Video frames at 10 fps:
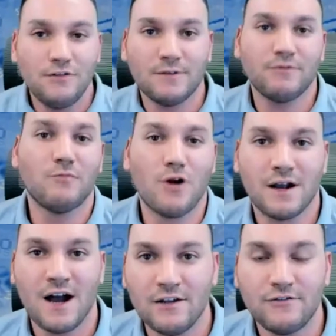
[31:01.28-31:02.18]
smart
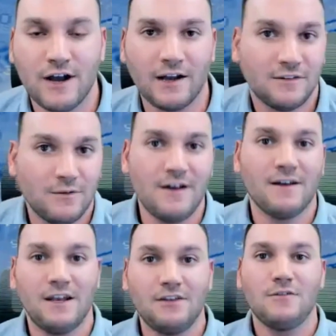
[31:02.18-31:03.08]
contracts. And without
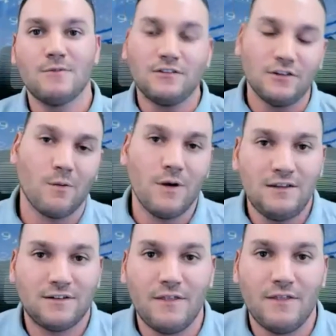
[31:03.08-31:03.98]
getting too much in the weeds
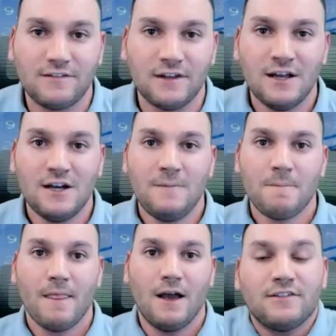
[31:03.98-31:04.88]
on this,
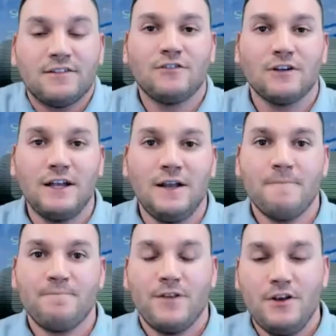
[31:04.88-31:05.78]
essentially
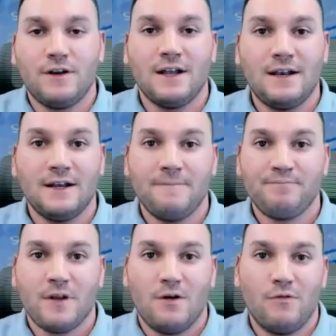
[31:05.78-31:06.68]
you can
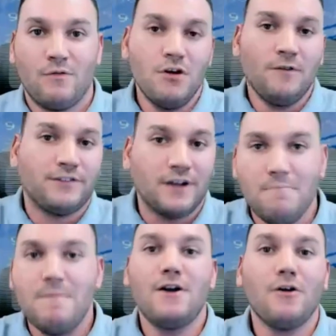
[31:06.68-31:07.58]
remove some
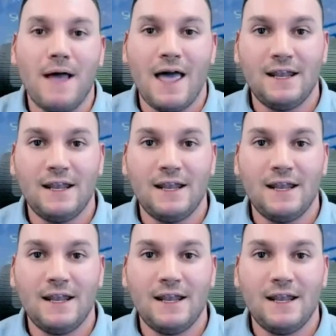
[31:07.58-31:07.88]
middlemen.